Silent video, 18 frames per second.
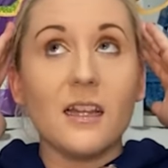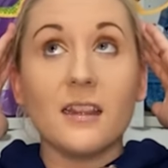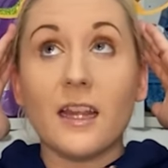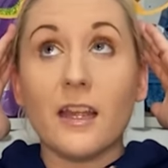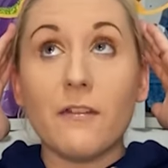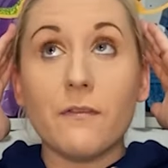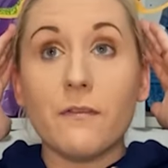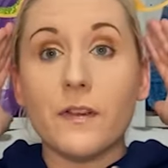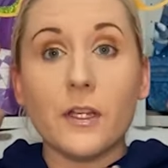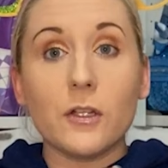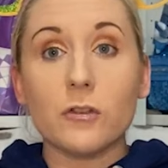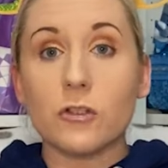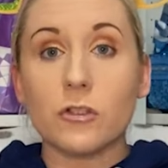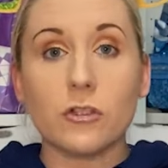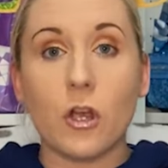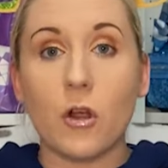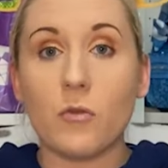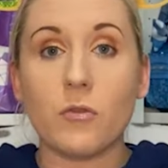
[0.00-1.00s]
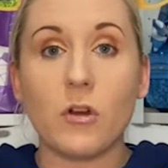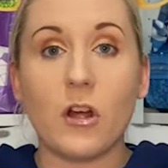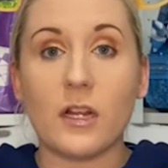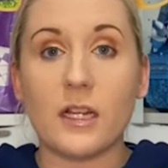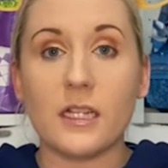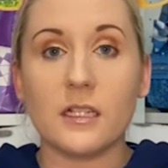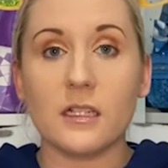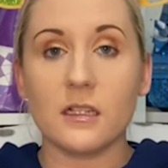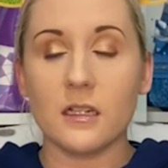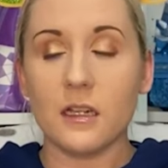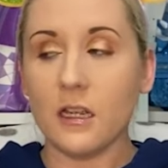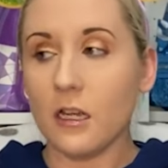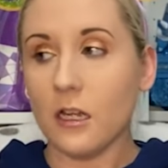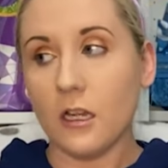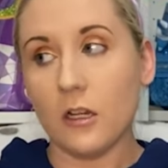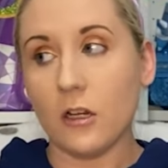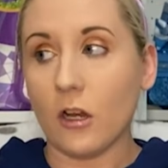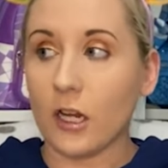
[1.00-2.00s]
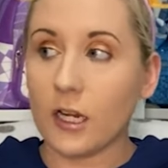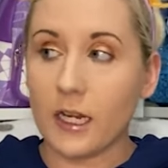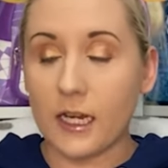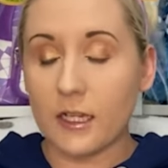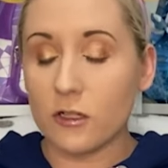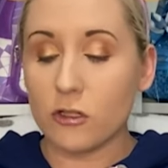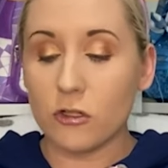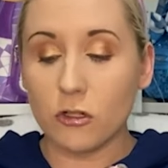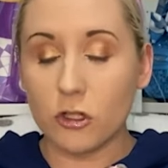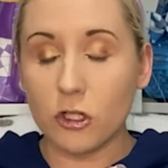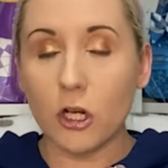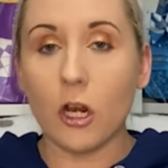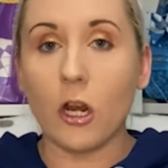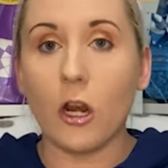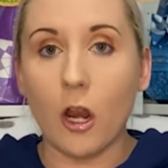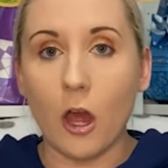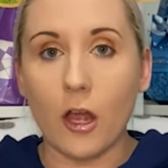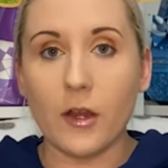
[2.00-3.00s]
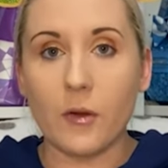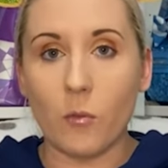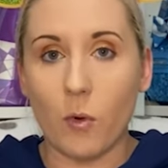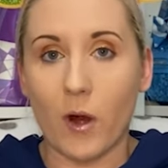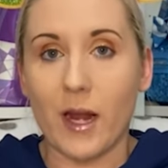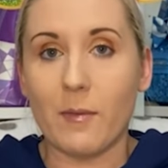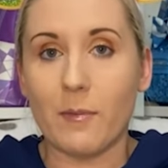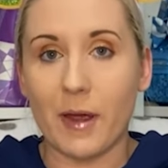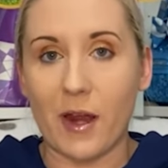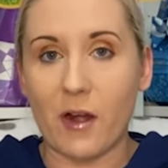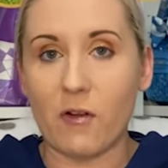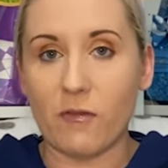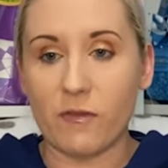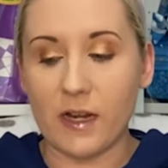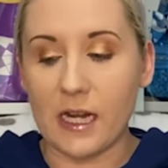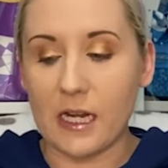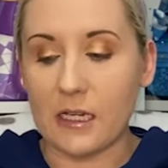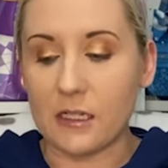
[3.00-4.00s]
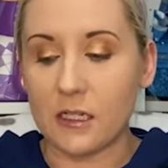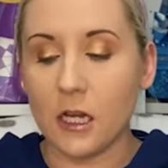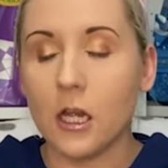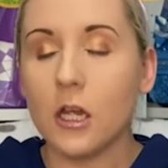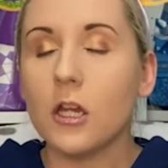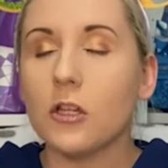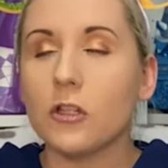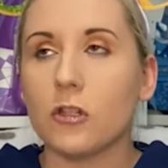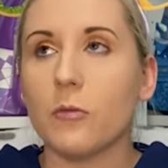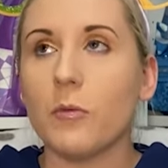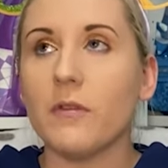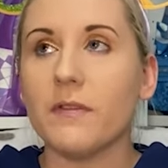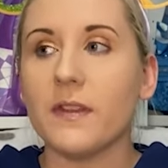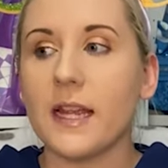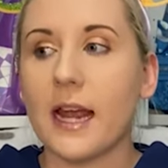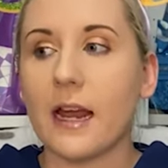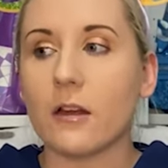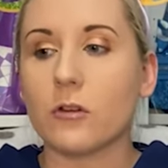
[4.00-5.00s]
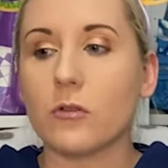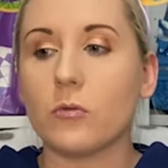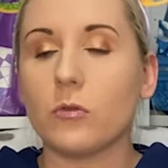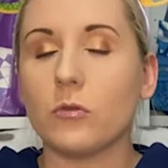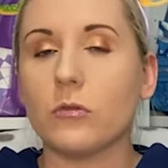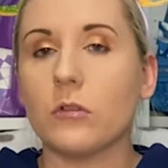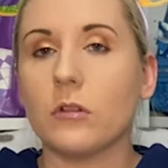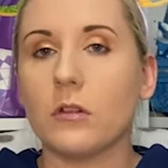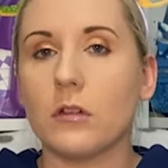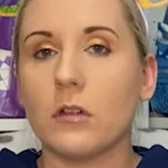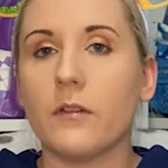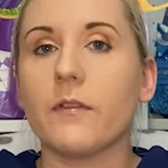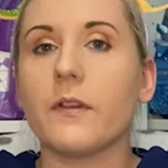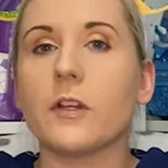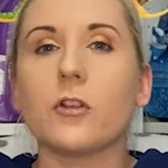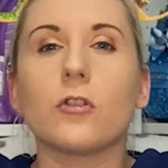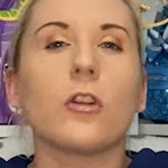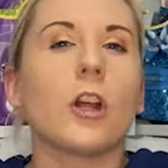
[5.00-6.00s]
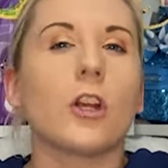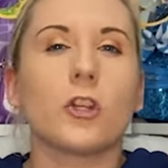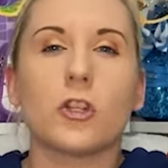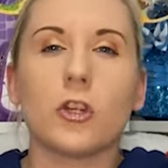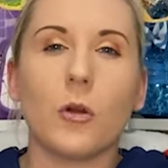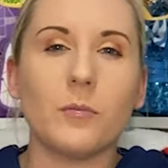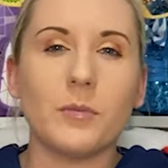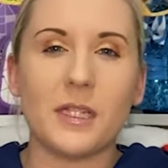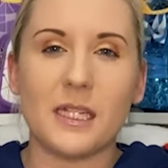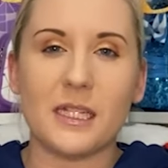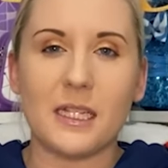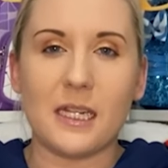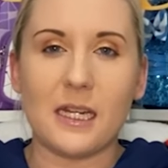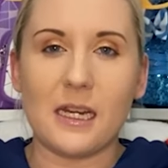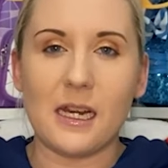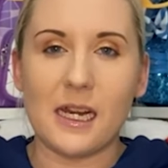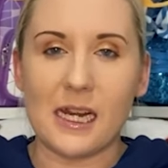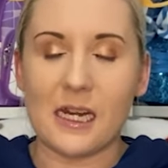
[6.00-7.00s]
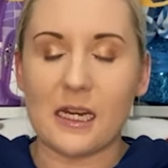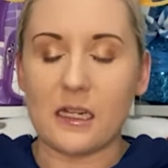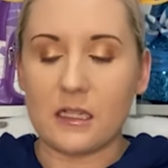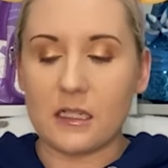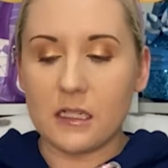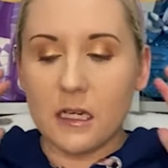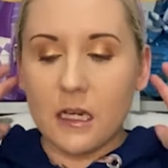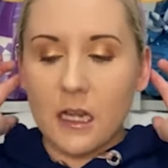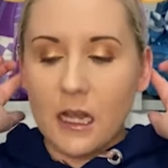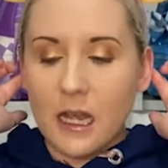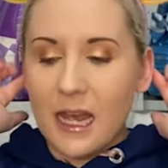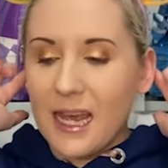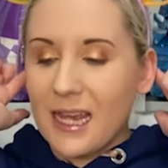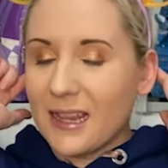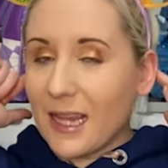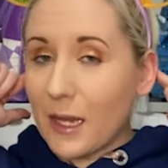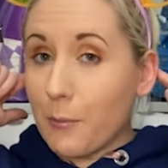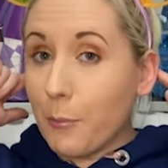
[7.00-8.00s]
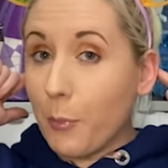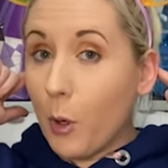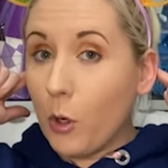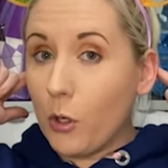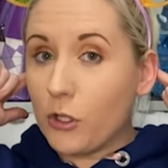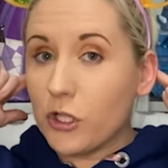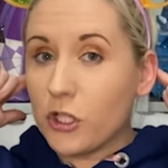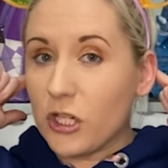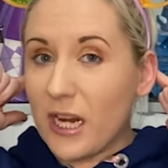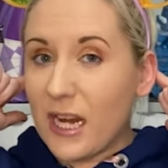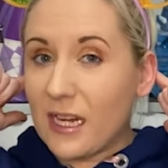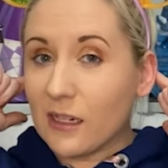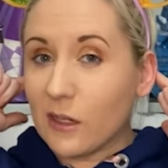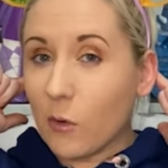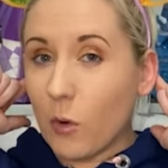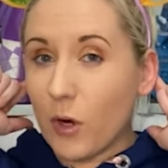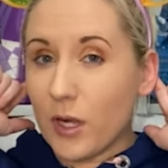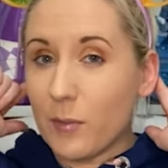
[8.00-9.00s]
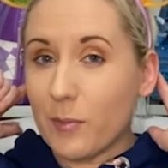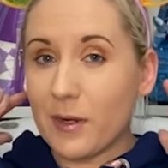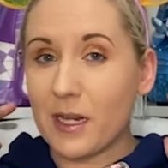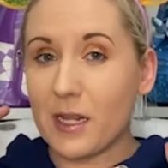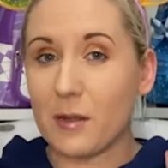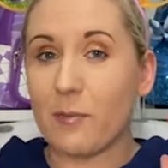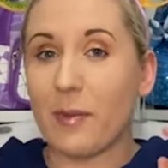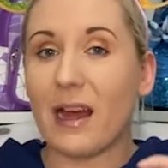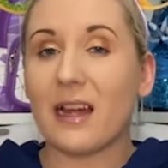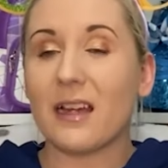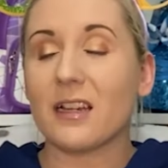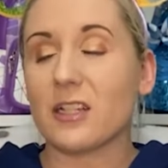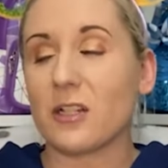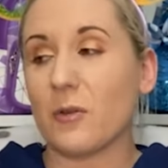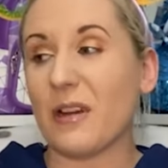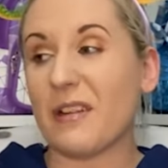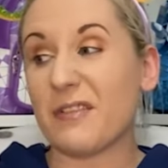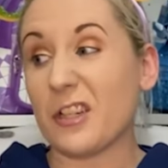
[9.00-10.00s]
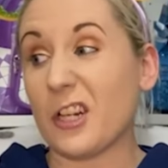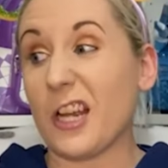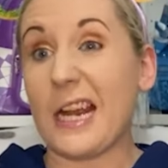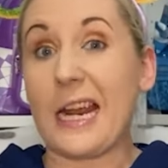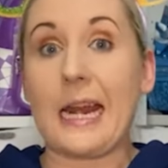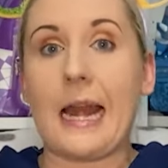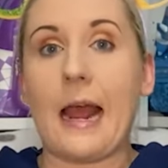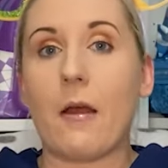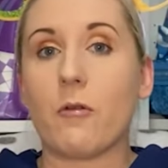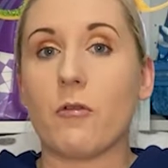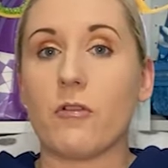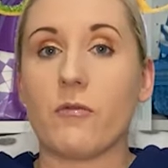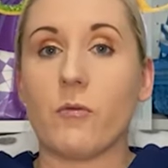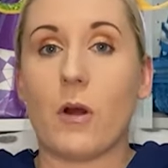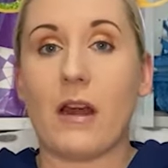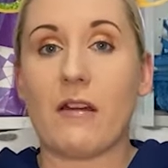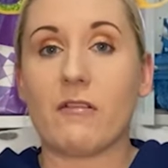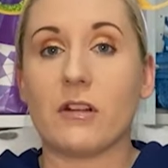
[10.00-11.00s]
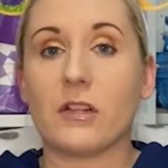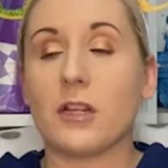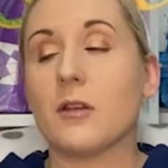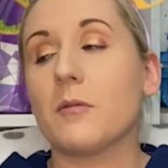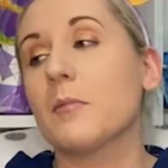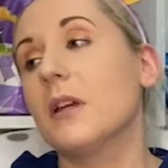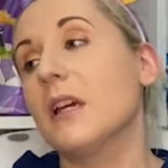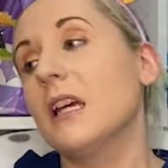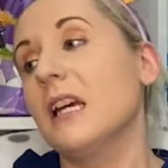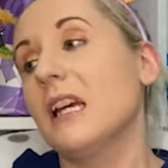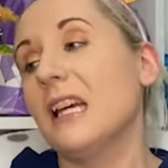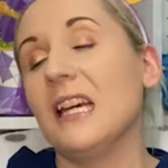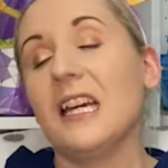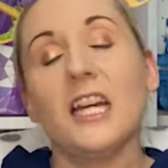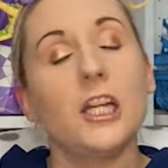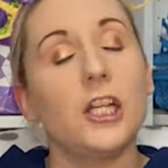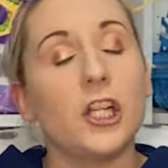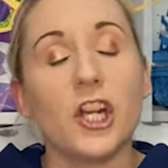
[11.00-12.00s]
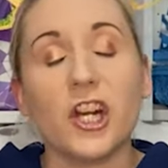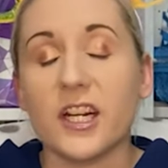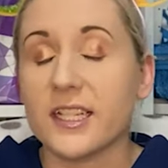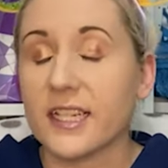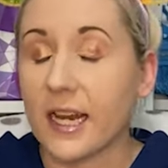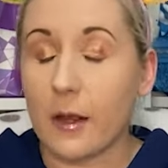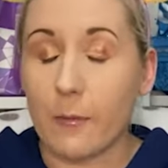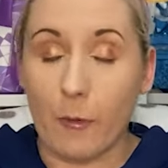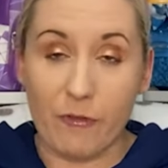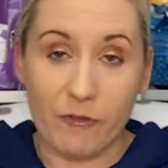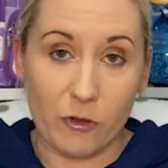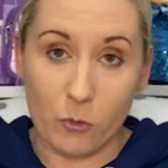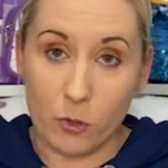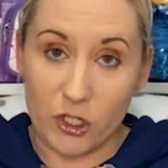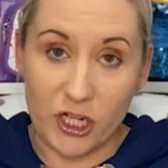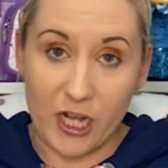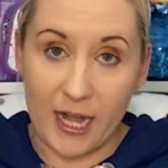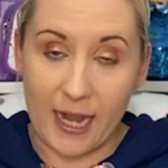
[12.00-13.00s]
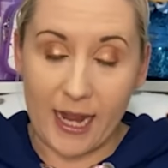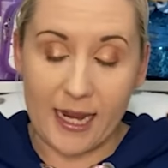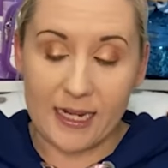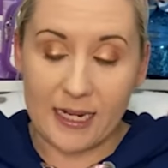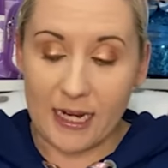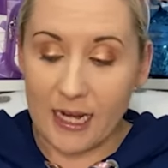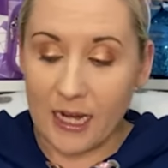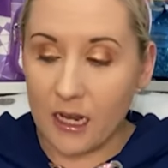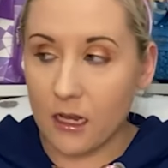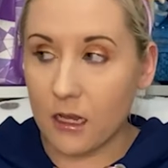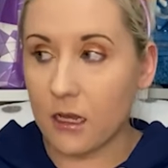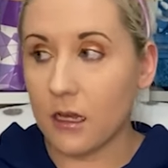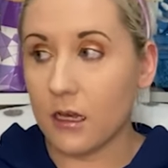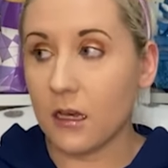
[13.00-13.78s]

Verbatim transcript: They feel so nice. Like, it's such a lightweight pair of ears. Some of the actual official like shop Disney ears, they push in quite a bit at the back. So after like an hour of wearing them, you gotta take them off, otherwise you get a headache.